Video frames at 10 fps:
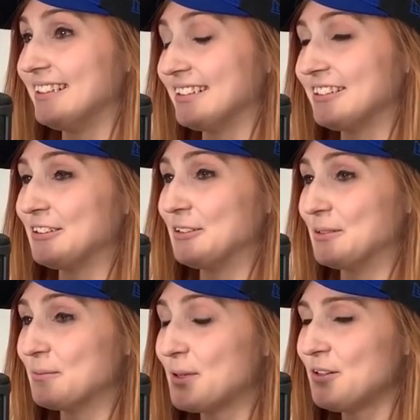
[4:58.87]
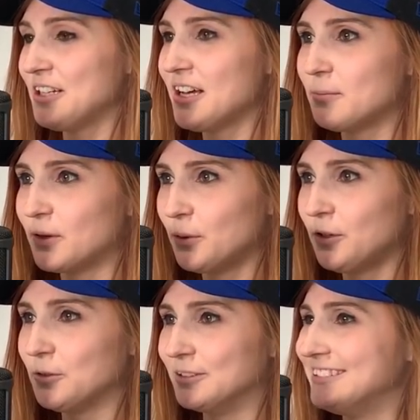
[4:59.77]
Yeah, so Podium,
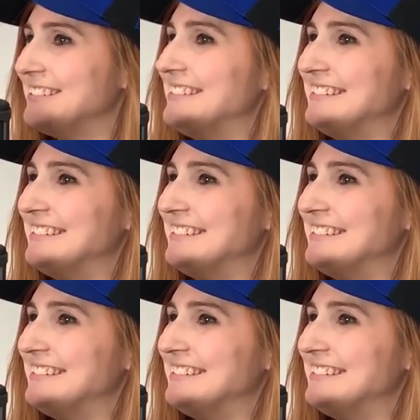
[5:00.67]
woo!